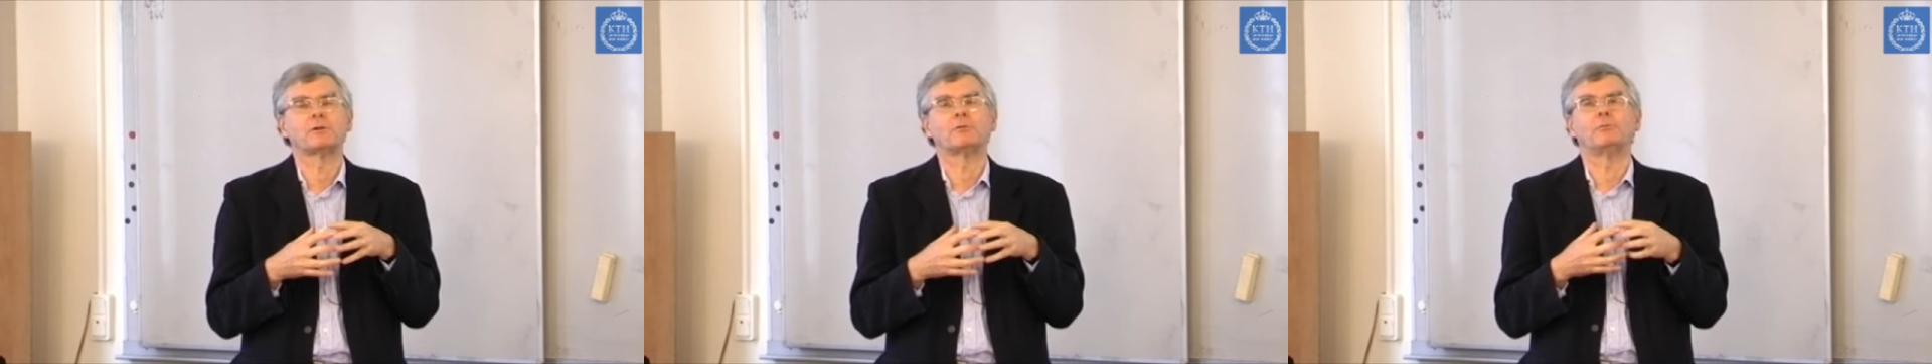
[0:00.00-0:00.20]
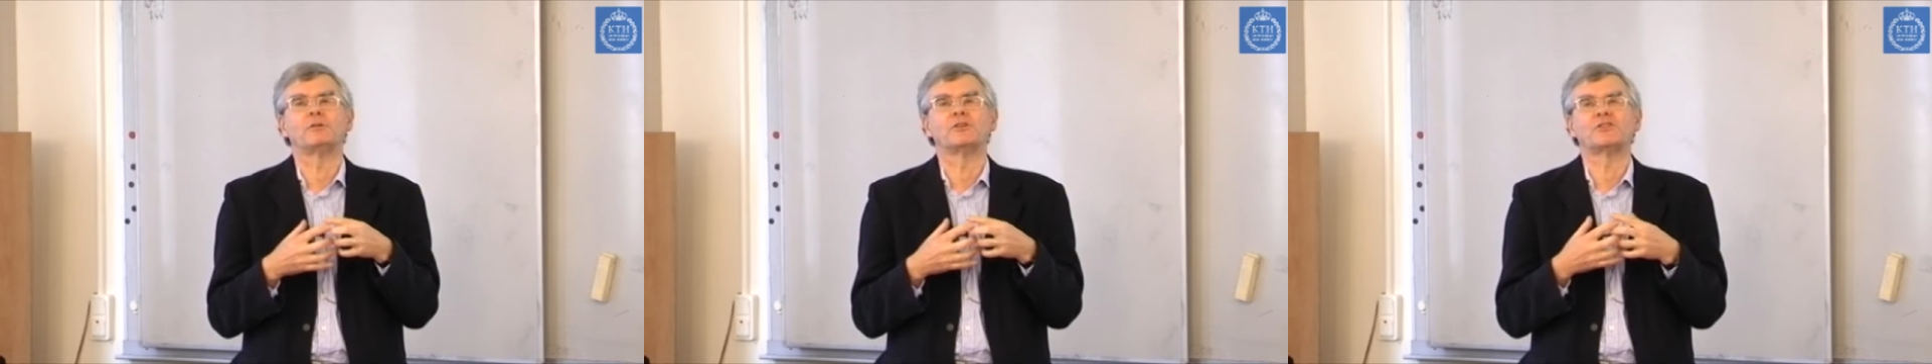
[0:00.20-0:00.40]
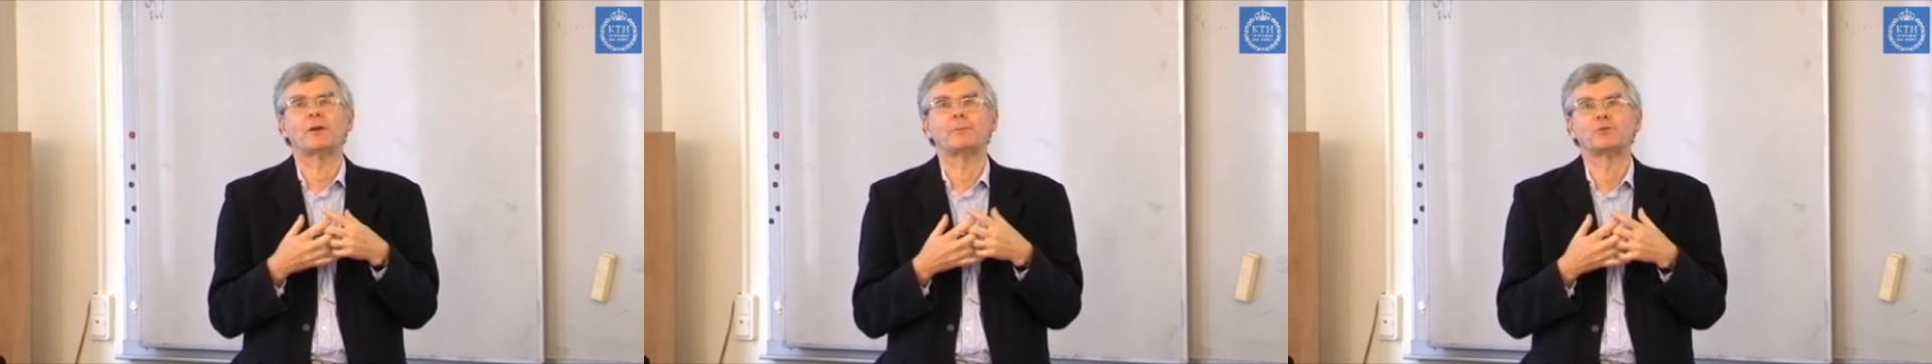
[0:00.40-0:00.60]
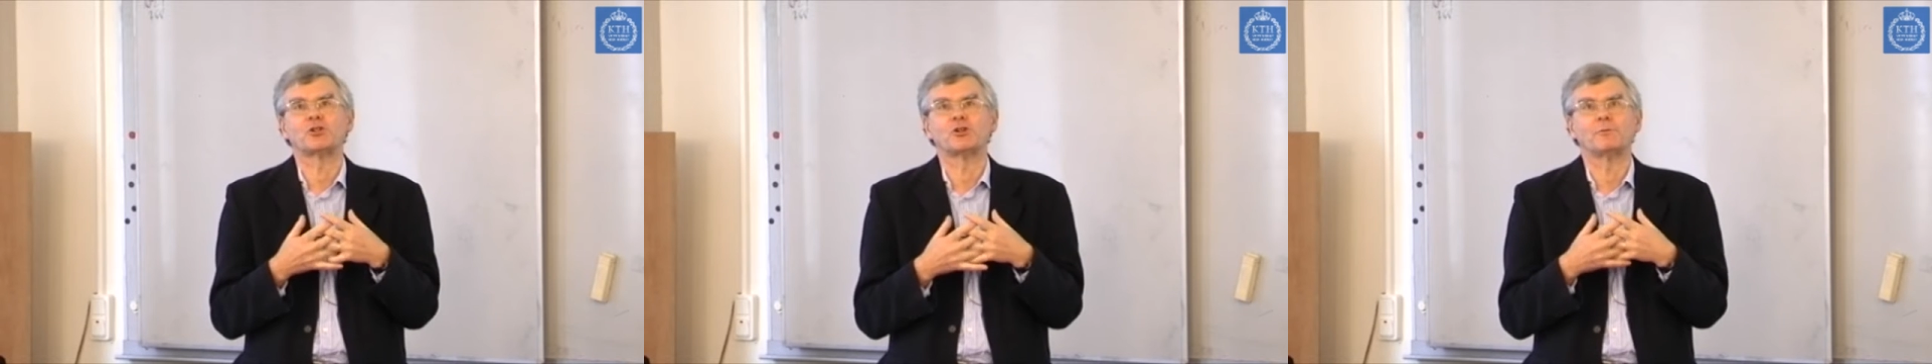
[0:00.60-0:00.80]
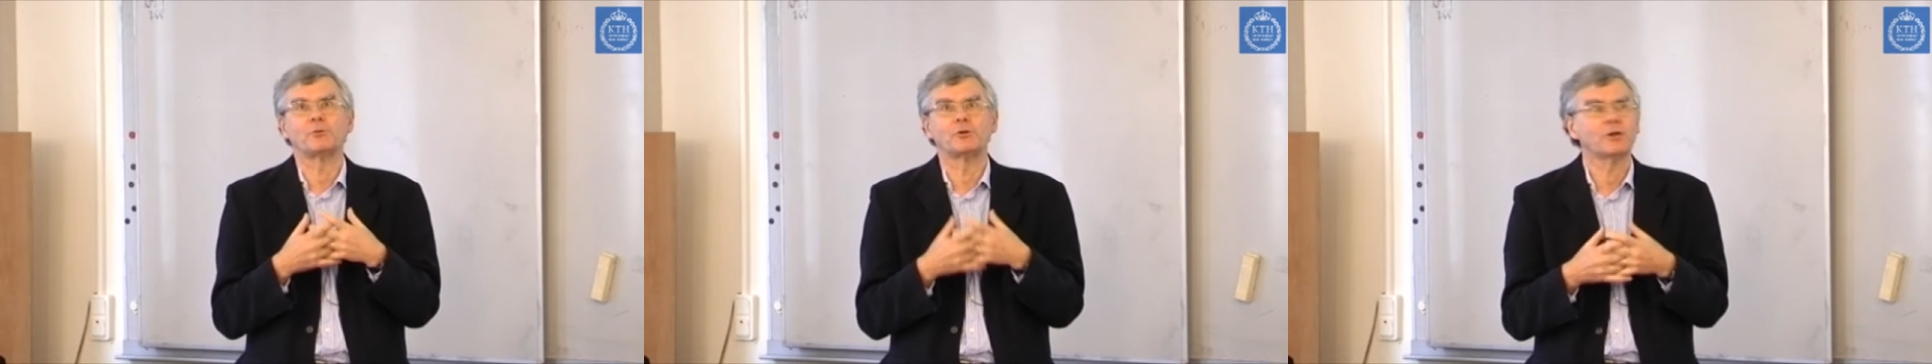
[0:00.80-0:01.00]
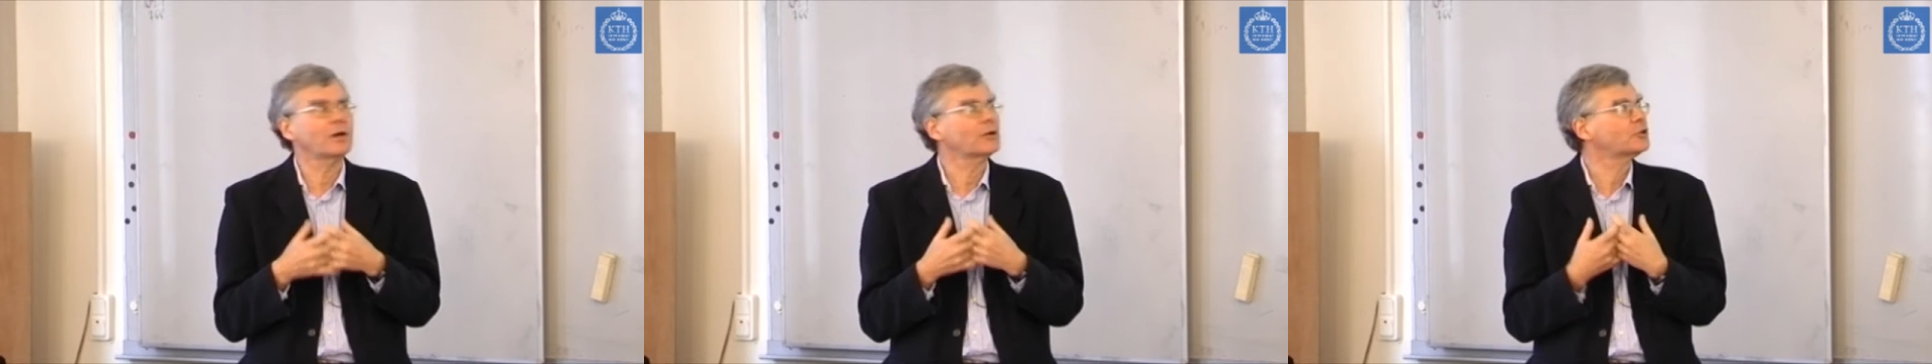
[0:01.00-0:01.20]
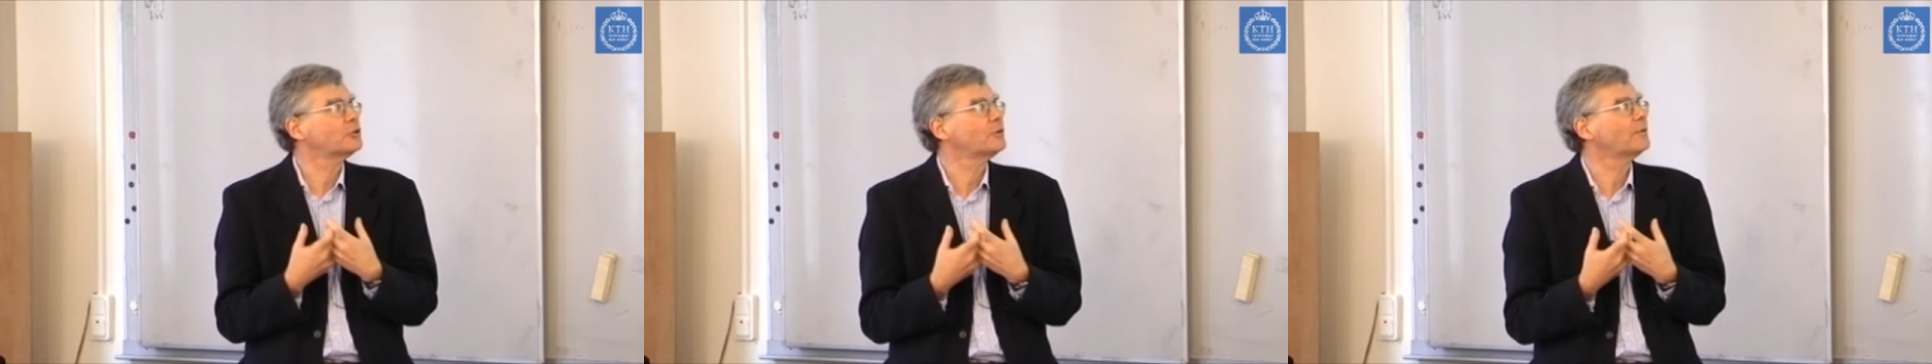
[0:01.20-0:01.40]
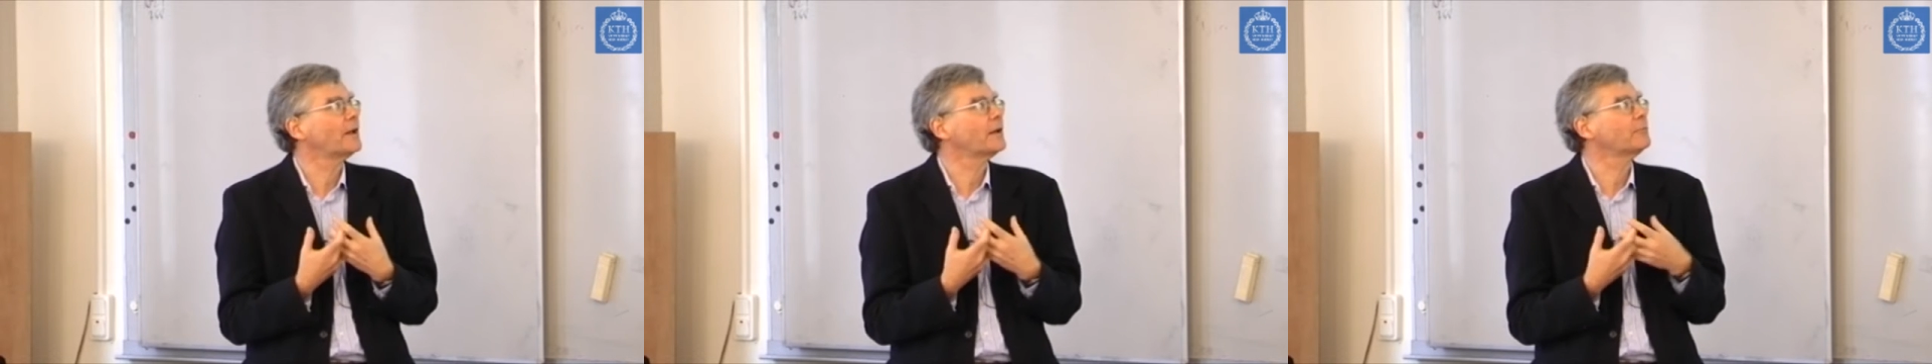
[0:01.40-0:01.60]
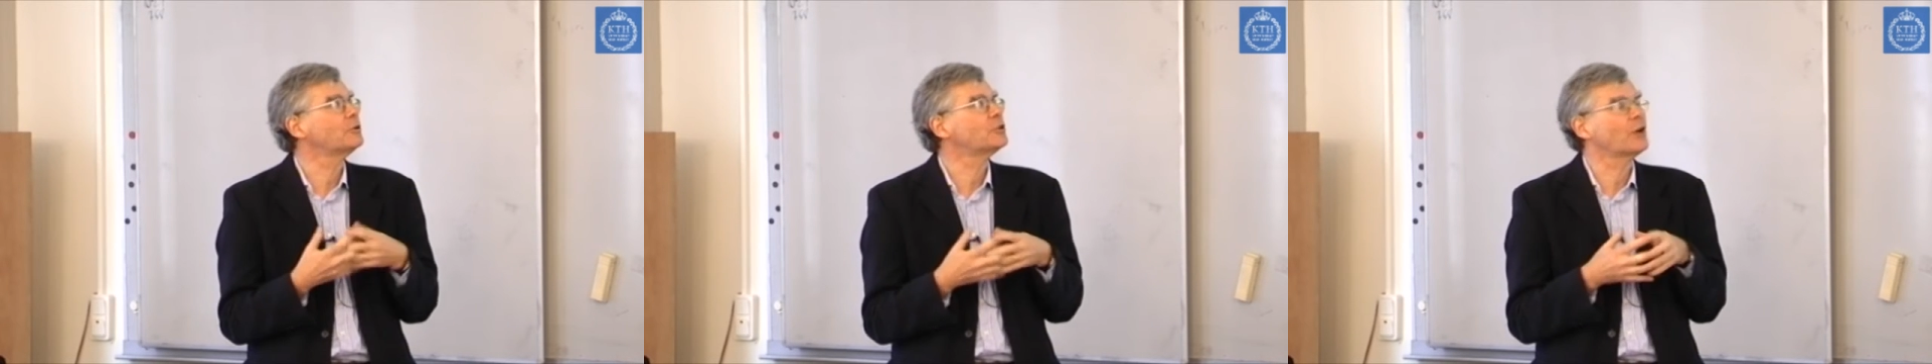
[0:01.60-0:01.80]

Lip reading: reception and production of language,